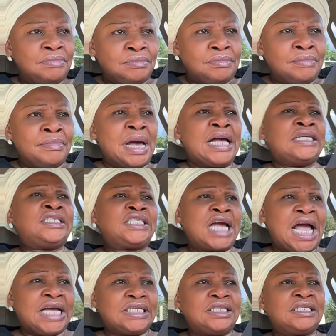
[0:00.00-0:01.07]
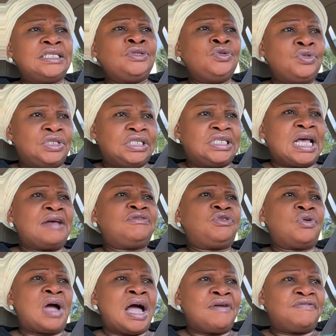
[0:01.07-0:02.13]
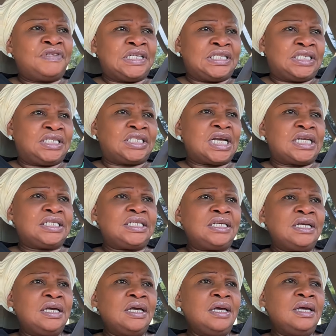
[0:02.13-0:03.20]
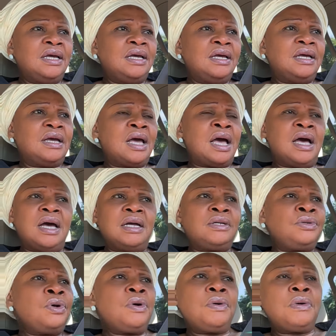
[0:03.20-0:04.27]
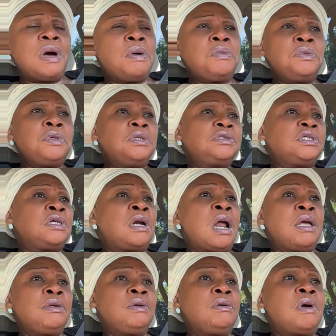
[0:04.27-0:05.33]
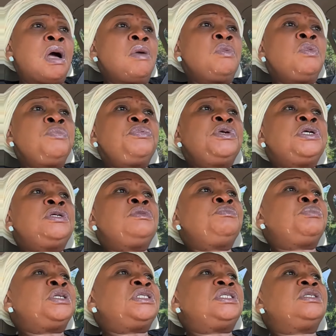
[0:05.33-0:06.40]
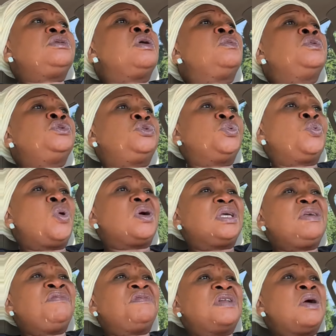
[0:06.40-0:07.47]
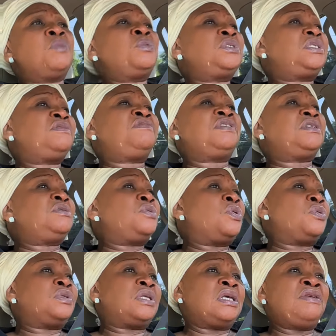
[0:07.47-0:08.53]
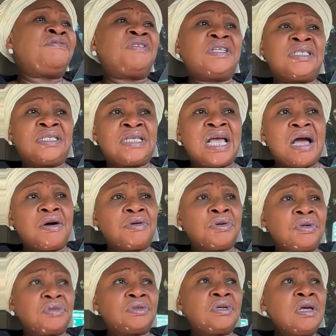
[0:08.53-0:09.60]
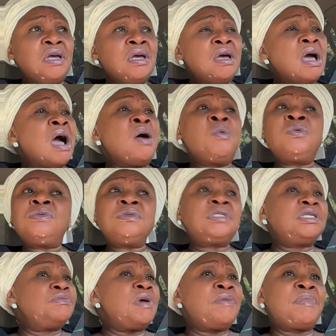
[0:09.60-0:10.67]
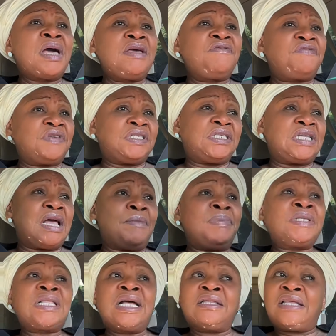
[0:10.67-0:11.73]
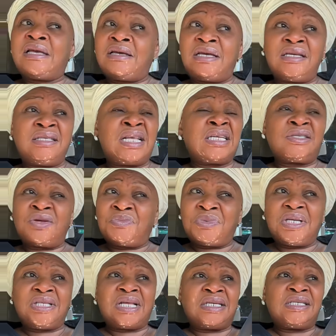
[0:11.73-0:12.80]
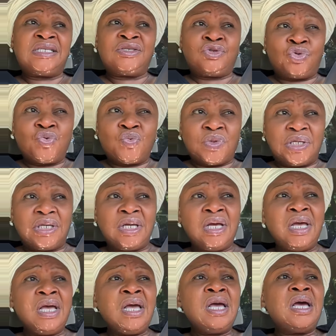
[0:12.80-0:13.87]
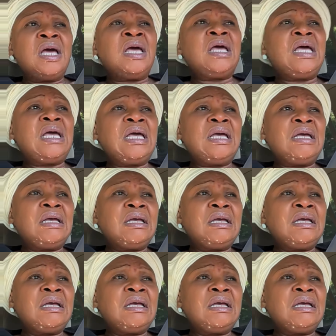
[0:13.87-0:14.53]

my child, you deserve to have this child. No, I will not cry. I will be busy going to work. I won't even know if he's there or not. I won't remember if he's there, but I think there's something that he's doing. I